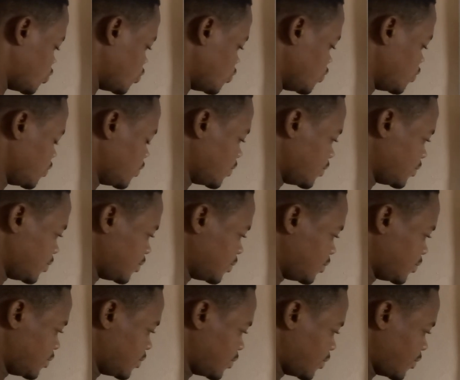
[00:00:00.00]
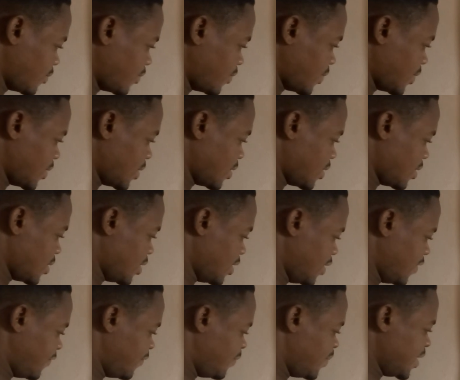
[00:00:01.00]
to,
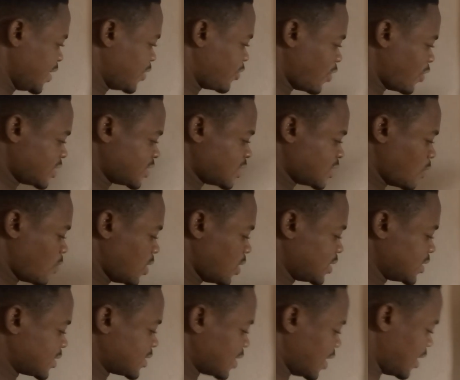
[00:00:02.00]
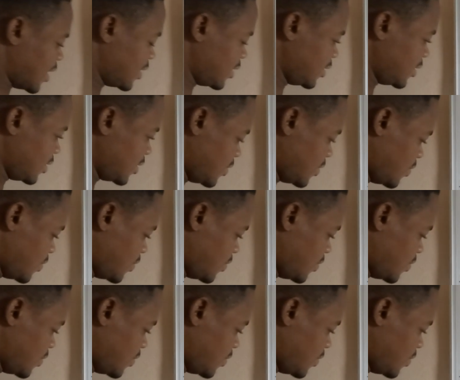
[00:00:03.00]
if B crosses the equality sign,